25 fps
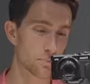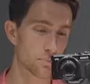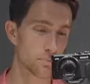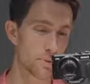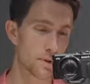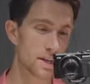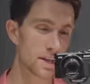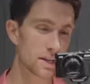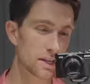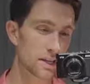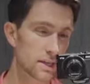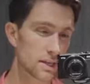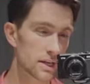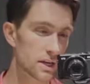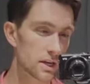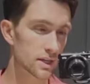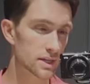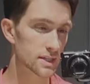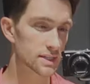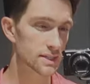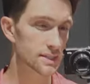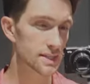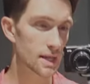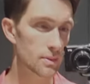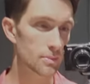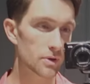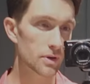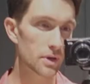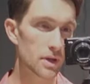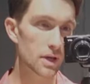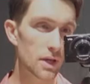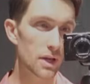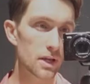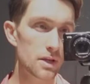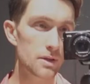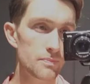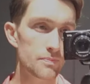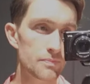a pinky kind of salmon
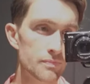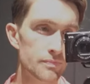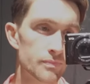colour.